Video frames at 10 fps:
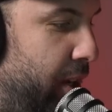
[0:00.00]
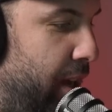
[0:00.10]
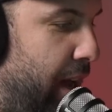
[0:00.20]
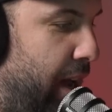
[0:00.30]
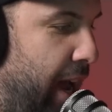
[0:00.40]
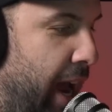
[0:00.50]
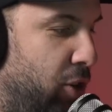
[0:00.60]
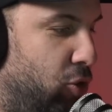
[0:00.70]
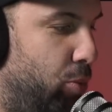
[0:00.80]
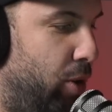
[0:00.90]

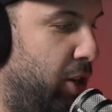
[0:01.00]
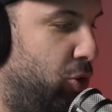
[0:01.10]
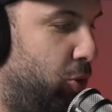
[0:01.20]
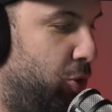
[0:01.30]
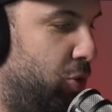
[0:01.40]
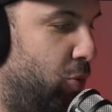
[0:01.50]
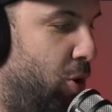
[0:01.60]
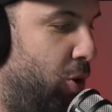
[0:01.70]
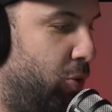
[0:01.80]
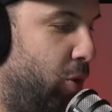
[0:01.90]
Andrew Brayshaw,
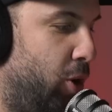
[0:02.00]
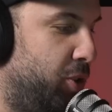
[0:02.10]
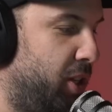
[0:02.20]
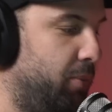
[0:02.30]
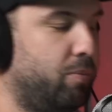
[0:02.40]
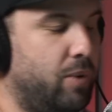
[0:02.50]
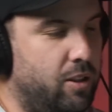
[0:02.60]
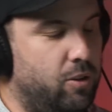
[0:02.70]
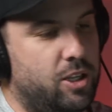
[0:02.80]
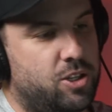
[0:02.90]
Sarong, Rosie,
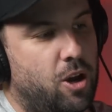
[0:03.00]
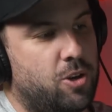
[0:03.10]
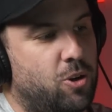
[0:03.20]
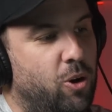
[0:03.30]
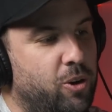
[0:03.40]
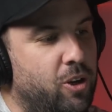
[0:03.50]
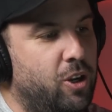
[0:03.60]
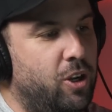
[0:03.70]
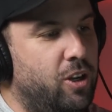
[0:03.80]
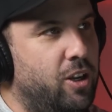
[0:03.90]
and the list goes on.
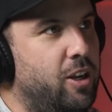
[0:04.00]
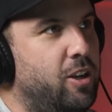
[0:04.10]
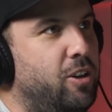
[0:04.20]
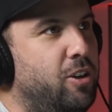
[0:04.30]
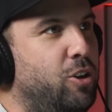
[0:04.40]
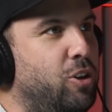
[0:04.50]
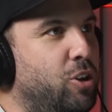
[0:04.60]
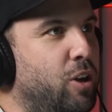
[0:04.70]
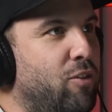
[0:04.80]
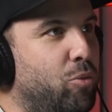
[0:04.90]

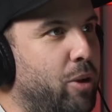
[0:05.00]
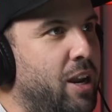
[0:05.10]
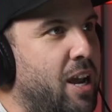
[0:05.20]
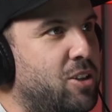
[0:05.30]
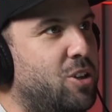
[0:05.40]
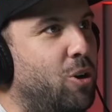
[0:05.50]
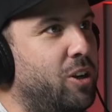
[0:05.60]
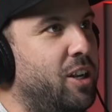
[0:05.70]
You haven't been as sold in